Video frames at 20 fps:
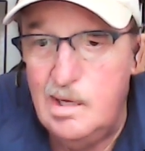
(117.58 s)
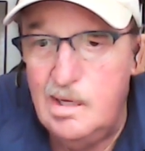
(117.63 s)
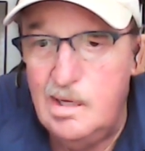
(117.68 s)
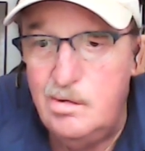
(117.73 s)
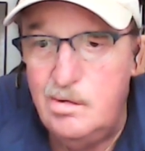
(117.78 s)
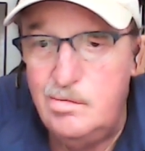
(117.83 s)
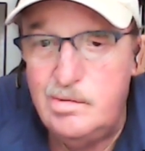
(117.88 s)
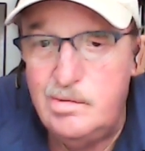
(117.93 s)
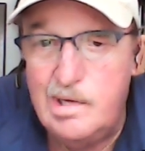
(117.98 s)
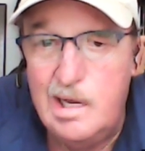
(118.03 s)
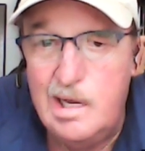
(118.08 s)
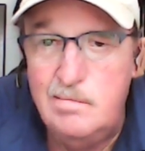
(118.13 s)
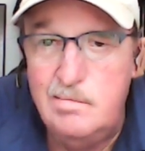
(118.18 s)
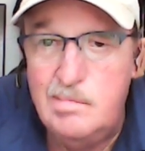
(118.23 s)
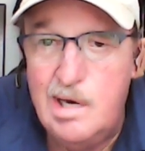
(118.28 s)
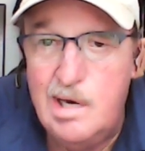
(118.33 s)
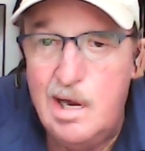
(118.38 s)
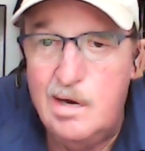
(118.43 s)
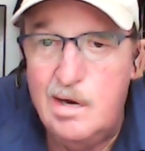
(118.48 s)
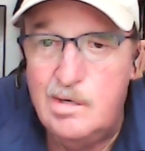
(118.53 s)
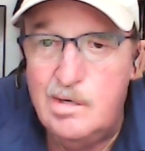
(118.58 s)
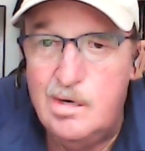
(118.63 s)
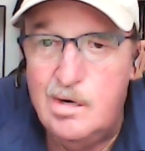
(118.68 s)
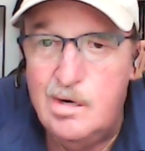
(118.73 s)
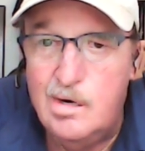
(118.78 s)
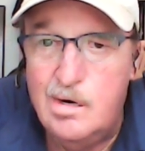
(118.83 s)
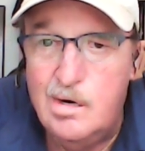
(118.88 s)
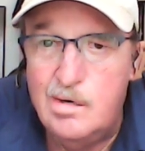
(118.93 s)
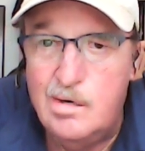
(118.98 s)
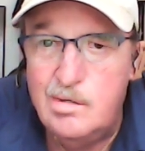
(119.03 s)
who came down to
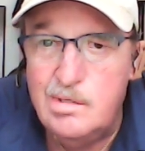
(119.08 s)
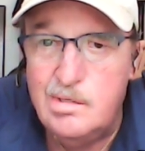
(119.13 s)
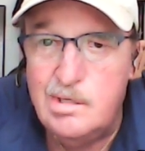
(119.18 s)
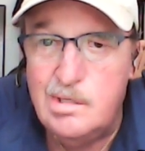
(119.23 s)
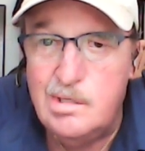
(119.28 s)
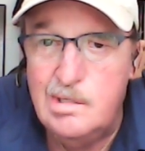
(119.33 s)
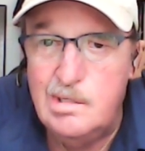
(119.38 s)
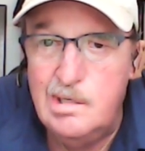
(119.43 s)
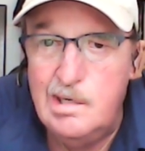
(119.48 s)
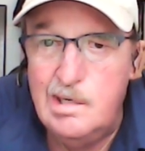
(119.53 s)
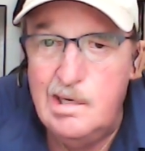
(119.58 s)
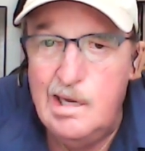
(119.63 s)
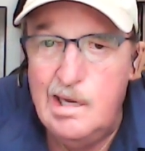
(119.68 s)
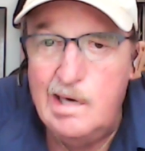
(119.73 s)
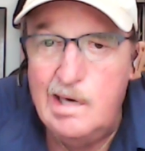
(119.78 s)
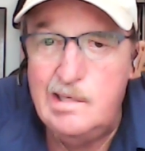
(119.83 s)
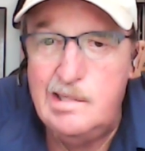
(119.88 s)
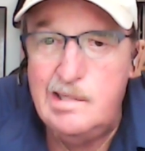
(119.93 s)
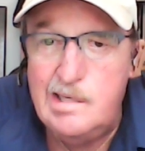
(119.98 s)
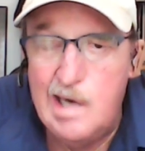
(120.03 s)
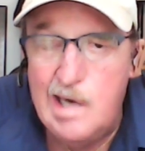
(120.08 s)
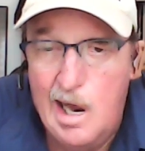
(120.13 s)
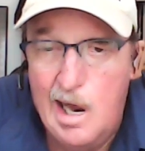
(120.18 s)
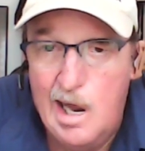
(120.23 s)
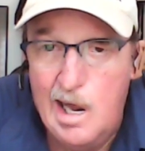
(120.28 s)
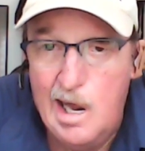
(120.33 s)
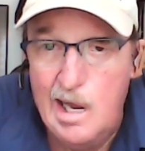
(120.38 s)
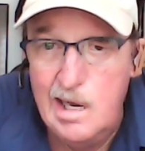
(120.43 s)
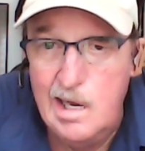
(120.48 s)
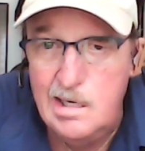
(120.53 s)
earth and
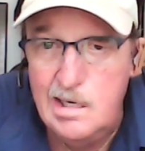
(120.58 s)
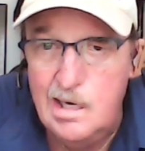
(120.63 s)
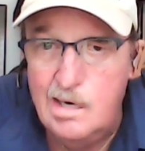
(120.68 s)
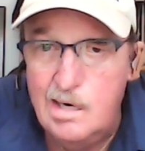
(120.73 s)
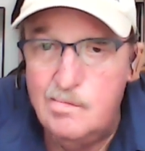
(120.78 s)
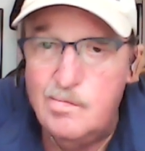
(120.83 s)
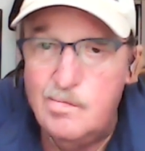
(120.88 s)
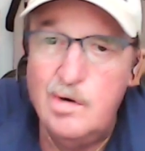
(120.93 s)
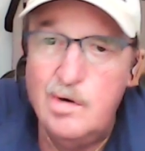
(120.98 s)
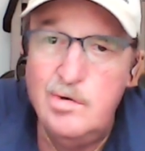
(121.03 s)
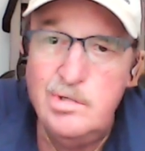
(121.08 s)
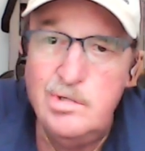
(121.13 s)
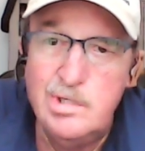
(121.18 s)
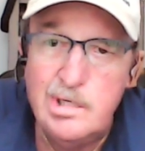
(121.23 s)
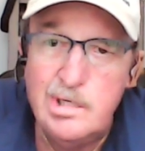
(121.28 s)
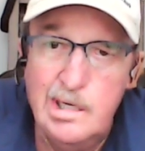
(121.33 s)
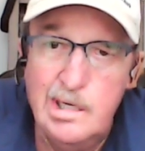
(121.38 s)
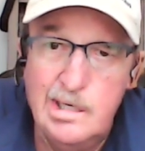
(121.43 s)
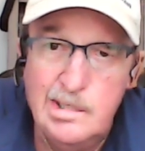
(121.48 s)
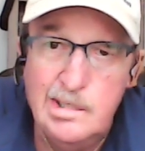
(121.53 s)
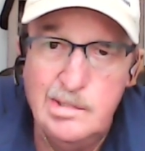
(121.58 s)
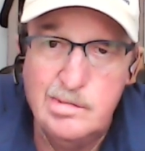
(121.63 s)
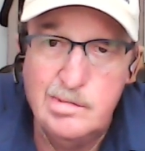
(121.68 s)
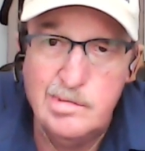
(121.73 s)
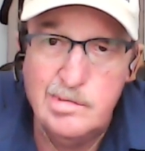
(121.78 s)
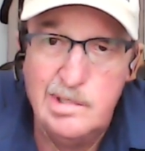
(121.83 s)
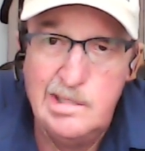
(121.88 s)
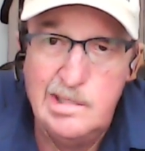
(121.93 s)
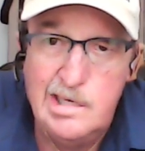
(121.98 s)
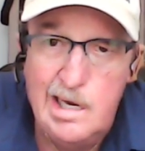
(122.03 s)
died and rose again in
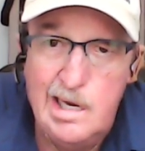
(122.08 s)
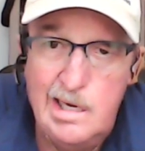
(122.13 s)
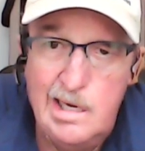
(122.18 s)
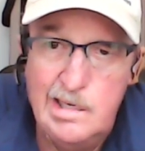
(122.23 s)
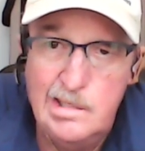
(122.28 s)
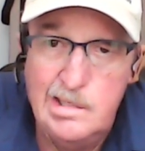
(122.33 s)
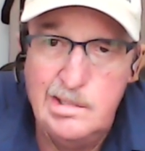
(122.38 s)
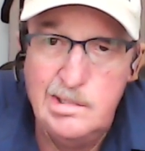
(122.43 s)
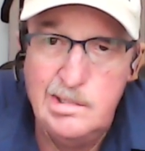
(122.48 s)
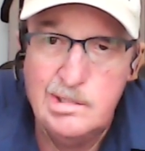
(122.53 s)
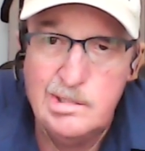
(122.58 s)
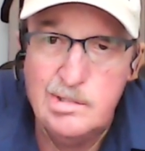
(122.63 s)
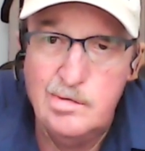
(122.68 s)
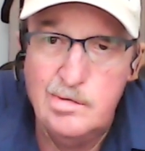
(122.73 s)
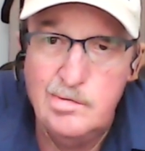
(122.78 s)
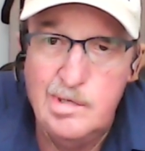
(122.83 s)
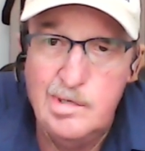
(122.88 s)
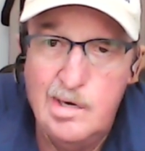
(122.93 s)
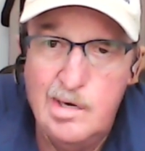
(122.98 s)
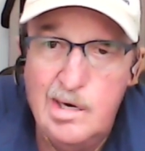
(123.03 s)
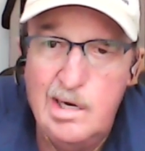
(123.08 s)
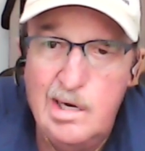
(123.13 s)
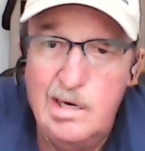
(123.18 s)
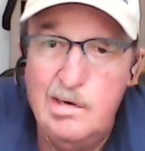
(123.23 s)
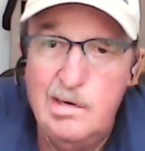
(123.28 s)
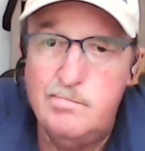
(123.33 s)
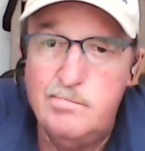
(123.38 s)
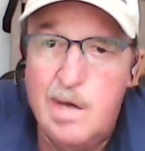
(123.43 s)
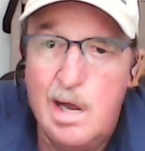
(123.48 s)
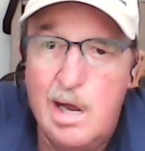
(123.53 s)
3 days, so that
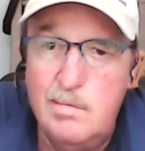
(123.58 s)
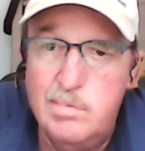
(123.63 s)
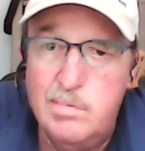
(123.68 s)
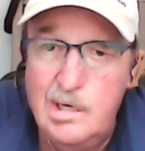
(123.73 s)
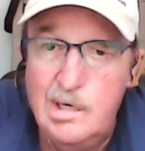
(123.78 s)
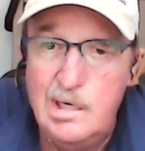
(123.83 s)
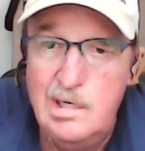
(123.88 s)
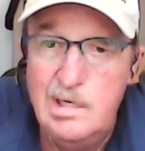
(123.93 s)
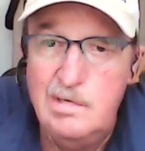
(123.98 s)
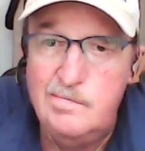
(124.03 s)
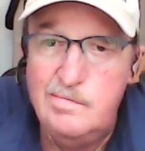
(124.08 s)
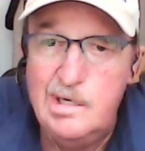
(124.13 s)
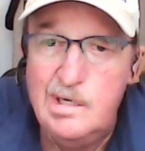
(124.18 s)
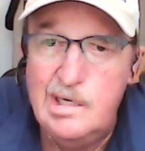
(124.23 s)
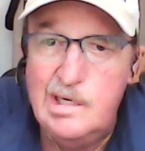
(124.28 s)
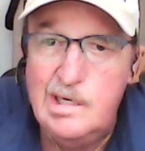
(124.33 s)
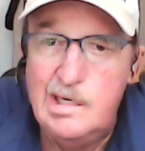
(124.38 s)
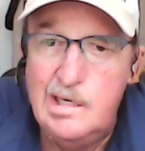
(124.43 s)
by believing in